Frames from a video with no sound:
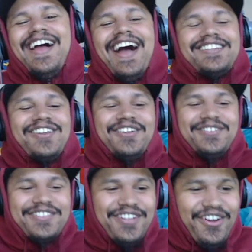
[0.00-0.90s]
I thought it
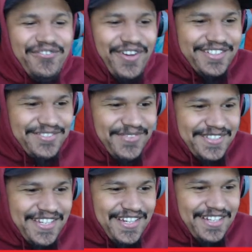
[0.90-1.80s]
was Star Fox for a
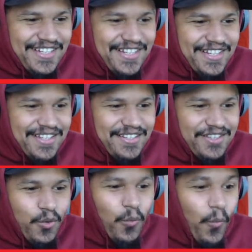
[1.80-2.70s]
second.
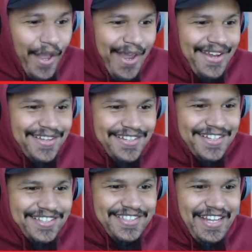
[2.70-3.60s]
The wig?
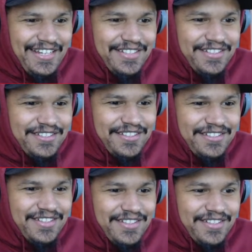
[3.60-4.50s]
That's it?
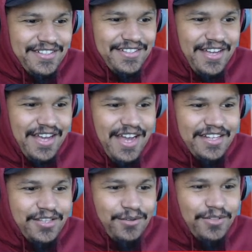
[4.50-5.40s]

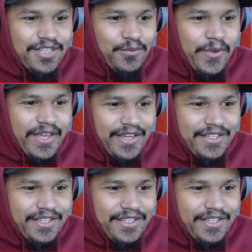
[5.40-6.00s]
Octoling wig.